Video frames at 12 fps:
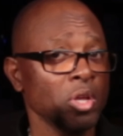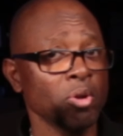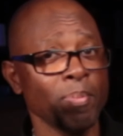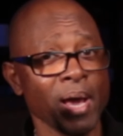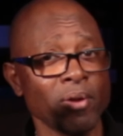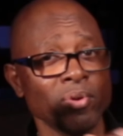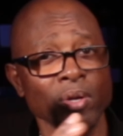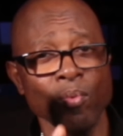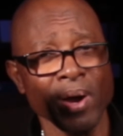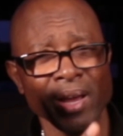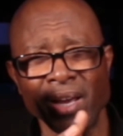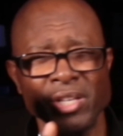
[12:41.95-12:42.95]
battery
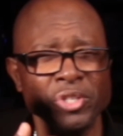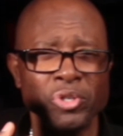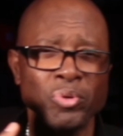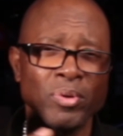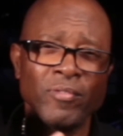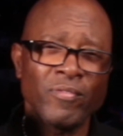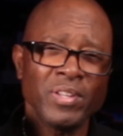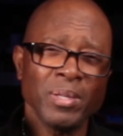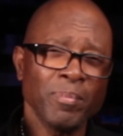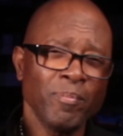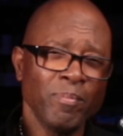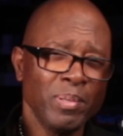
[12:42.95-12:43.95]
as you're doing
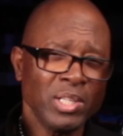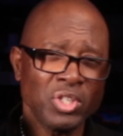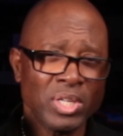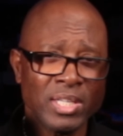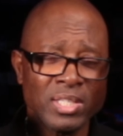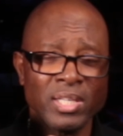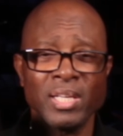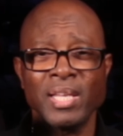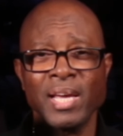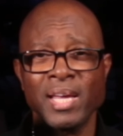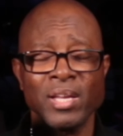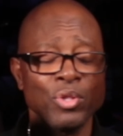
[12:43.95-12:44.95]
bench testing and
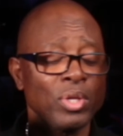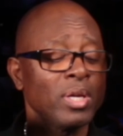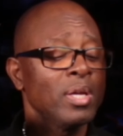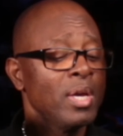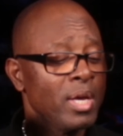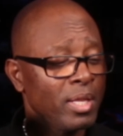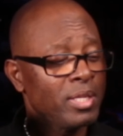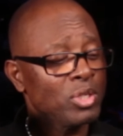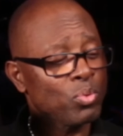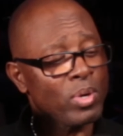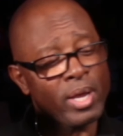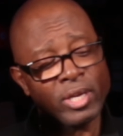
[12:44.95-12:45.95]
that kind of thing,
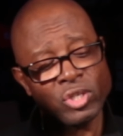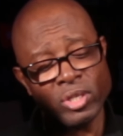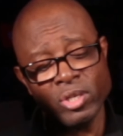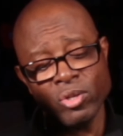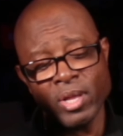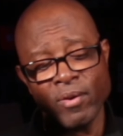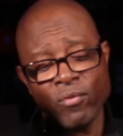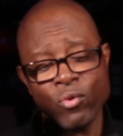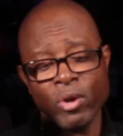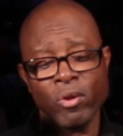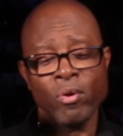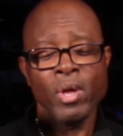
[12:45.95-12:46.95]
this will actually do that for you.